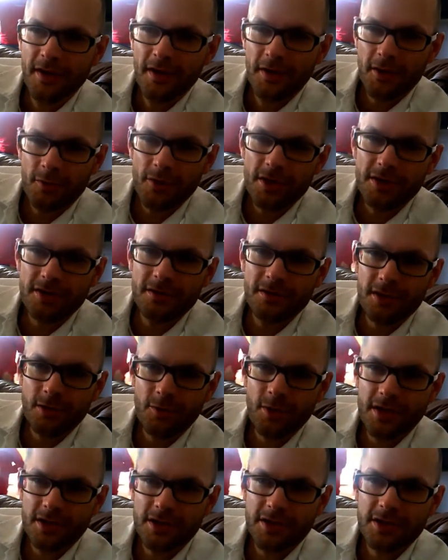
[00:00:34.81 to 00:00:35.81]
The research
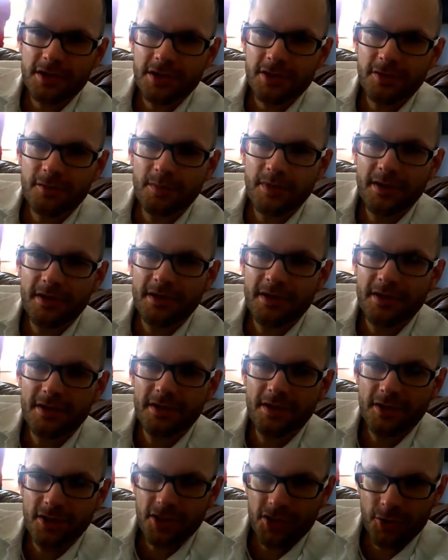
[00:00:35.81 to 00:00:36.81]
question should be
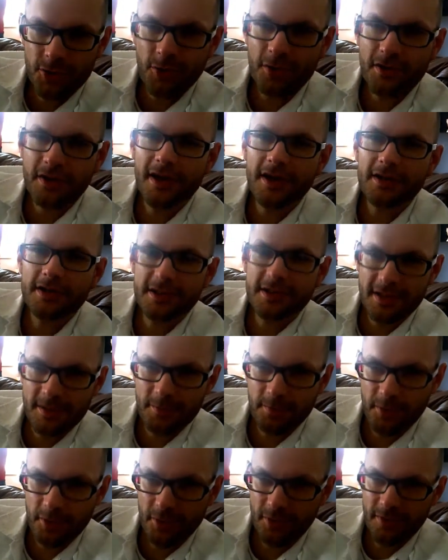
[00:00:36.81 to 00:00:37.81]
short and
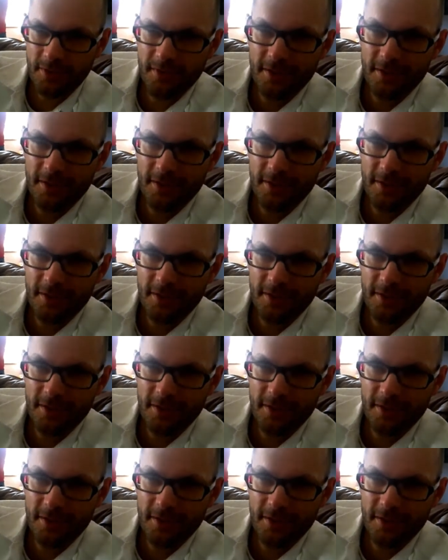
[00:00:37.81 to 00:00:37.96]
simple.